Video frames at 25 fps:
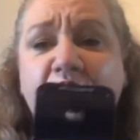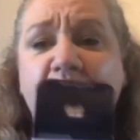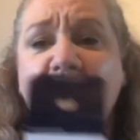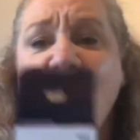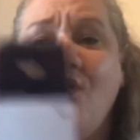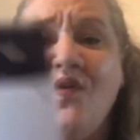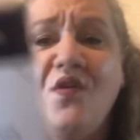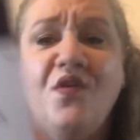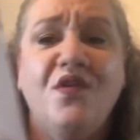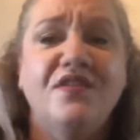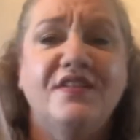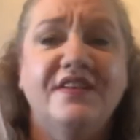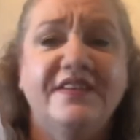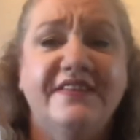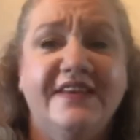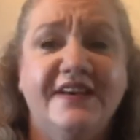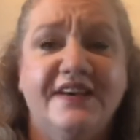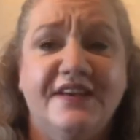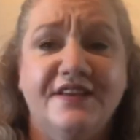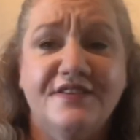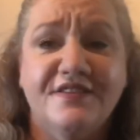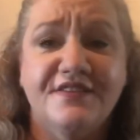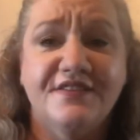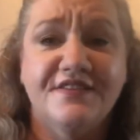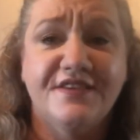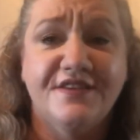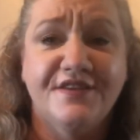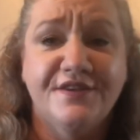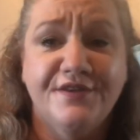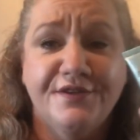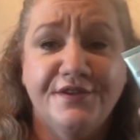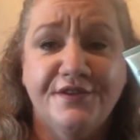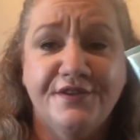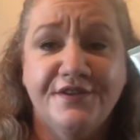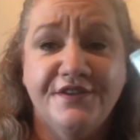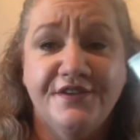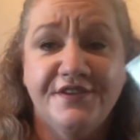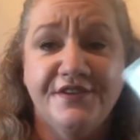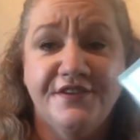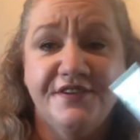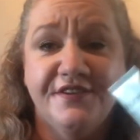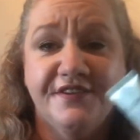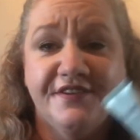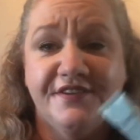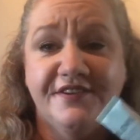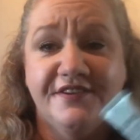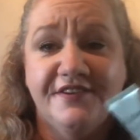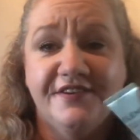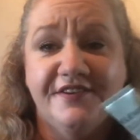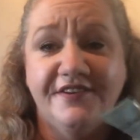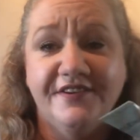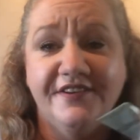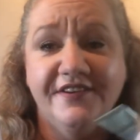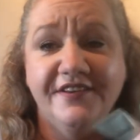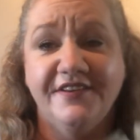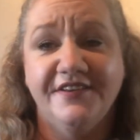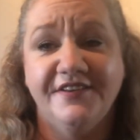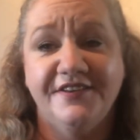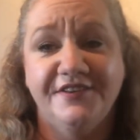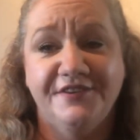All of this, right?